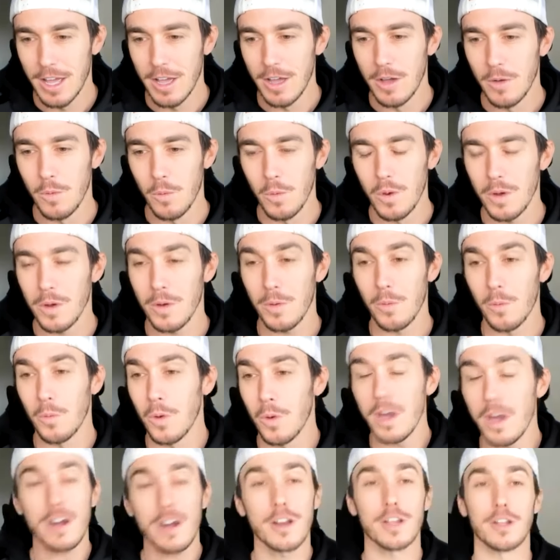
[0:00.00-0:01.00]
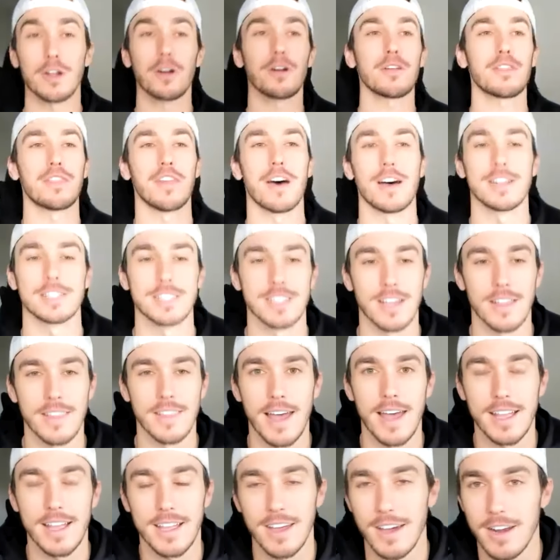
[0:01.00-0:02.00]
What what are your thoughts on
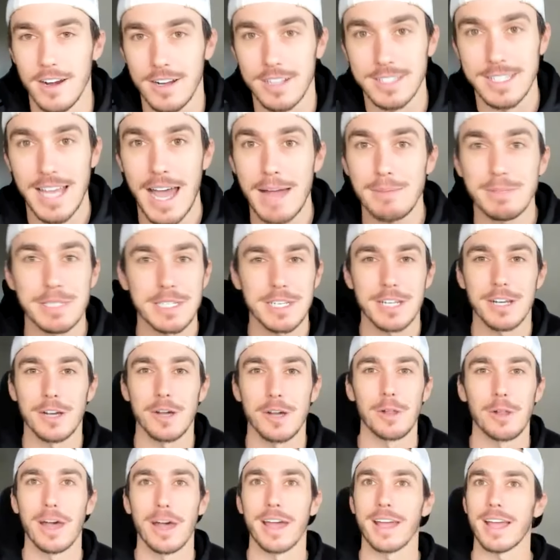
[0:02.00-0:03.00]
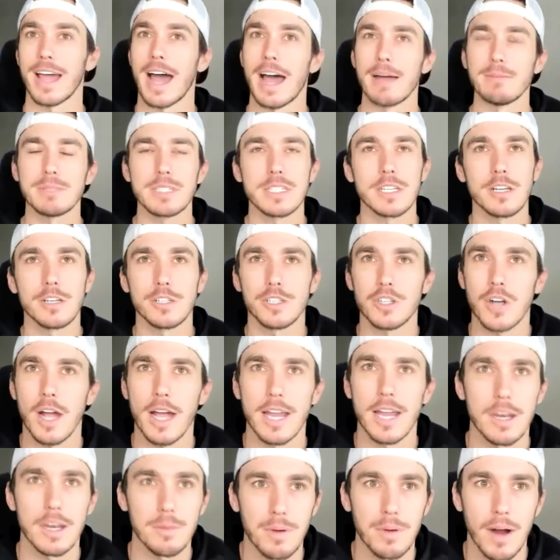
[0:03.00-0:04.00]
that, Gunnar? Because I'm still like I'm still
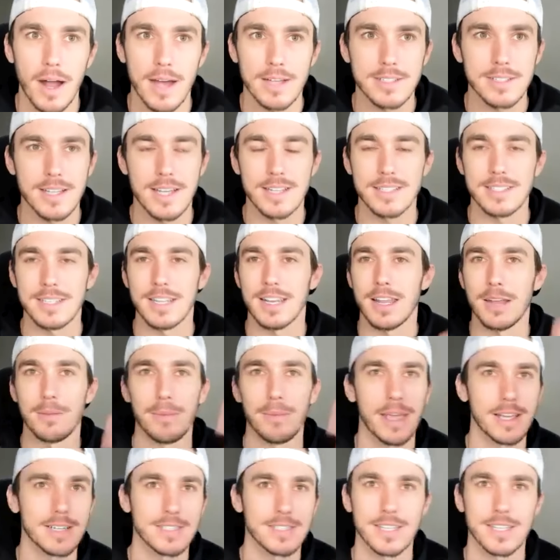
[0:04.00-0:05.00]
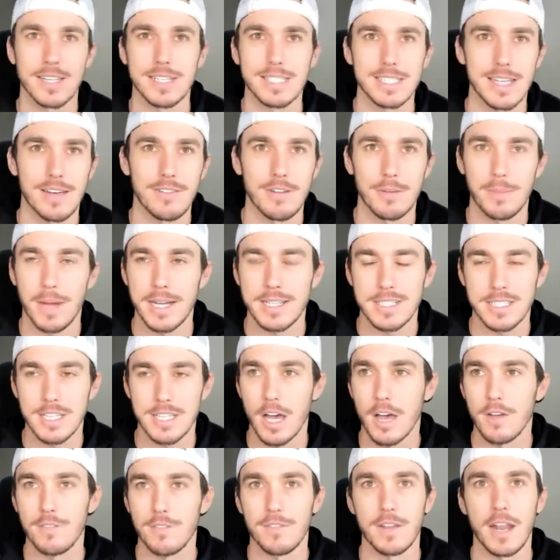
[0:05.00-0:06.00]
trying to process it and make sense of it
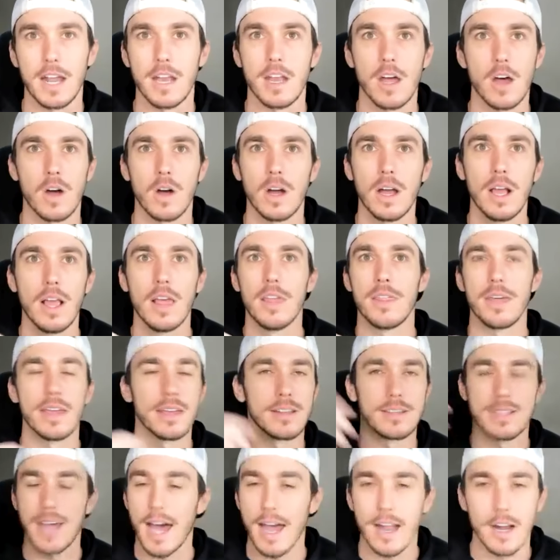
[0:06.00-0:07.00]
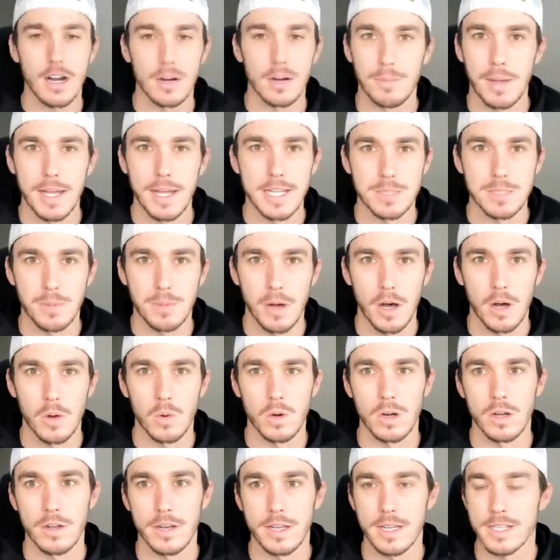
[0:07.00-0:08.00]
myself. And I know the entire baseball
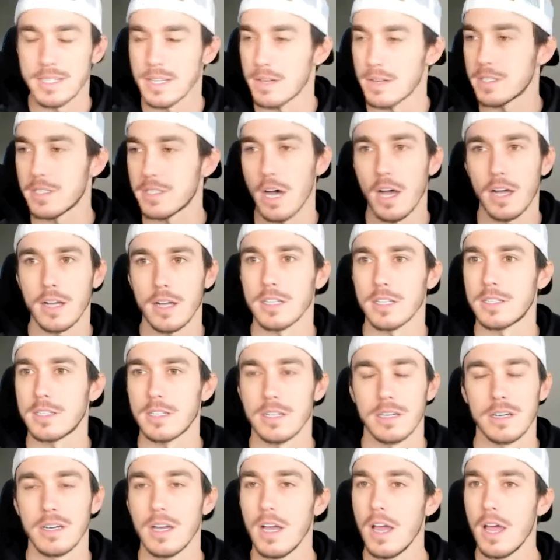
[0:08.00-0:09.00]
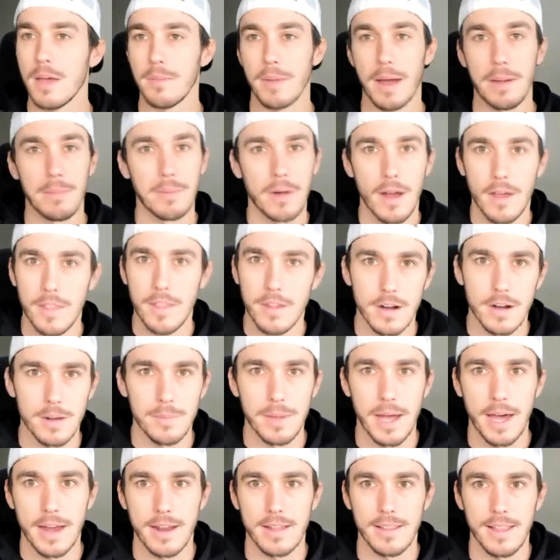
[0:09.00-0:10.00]
world is. I was talking to my brother
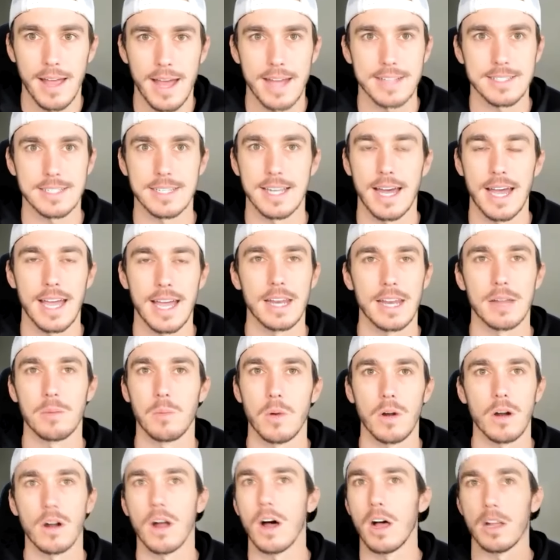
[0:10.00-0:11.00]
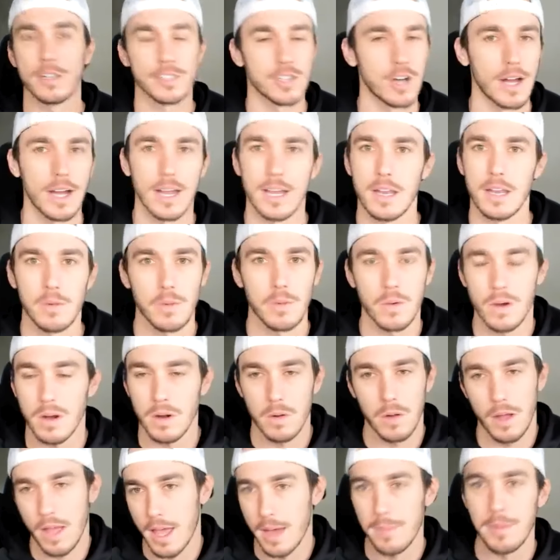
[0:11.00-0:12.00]
about it last night, and we're all trying to we're
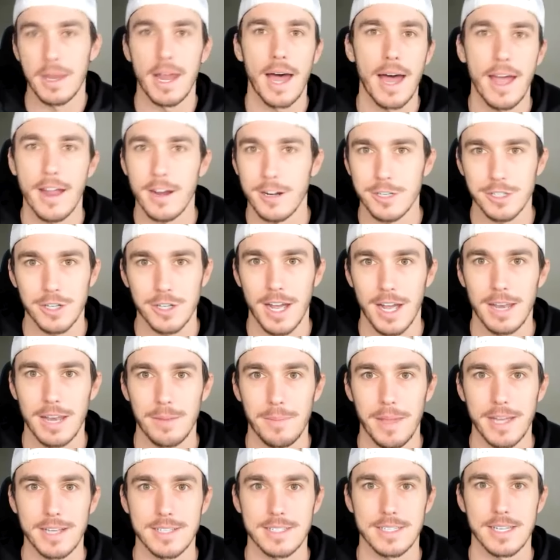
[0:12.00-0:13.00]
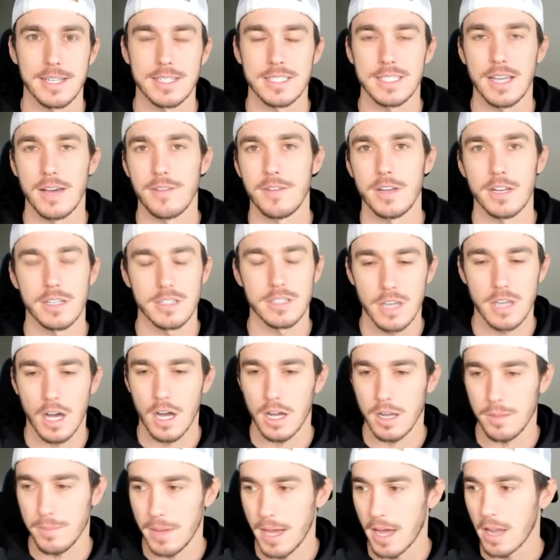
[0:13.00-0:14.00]
him and I are trying to make sense of it and
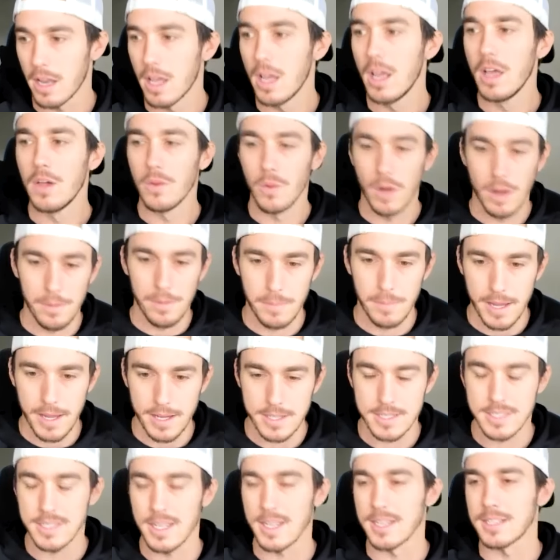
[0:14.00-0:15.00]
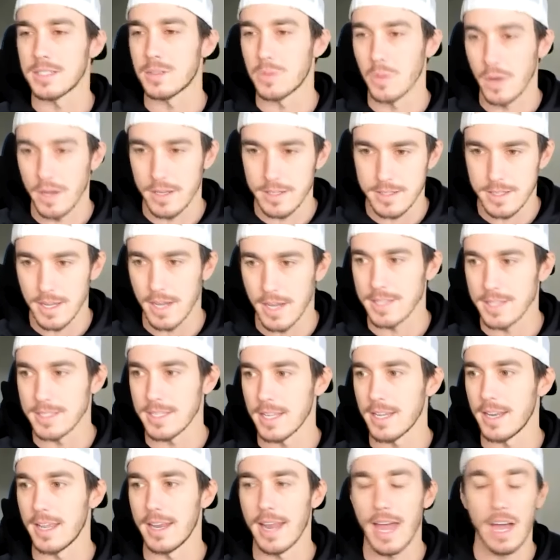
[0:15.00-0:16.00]
talk about yeah. what makes sense, what
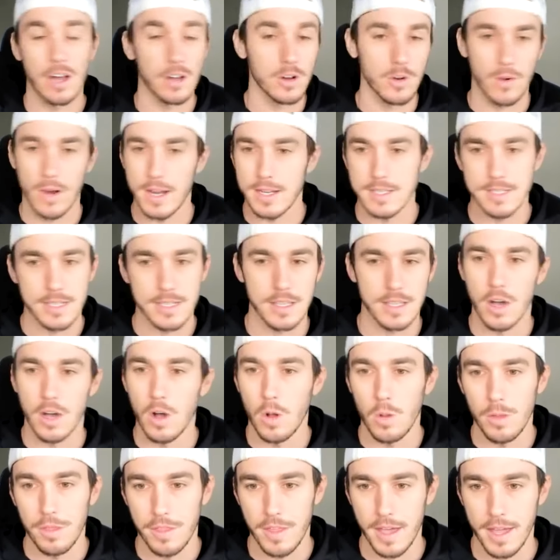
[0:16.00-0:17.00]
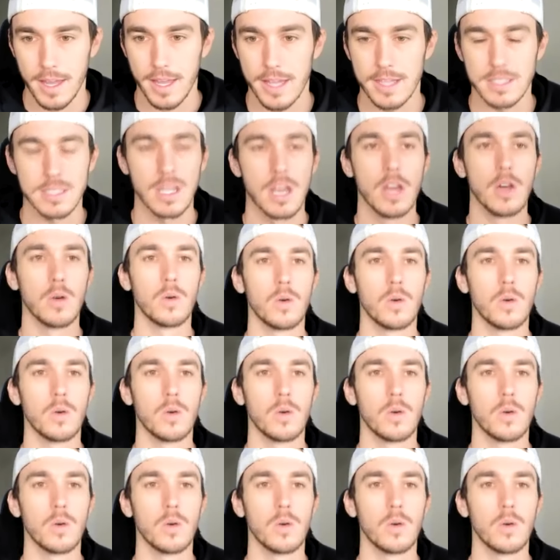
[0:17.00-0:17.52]
doesn't, and how crazy the whole thing is.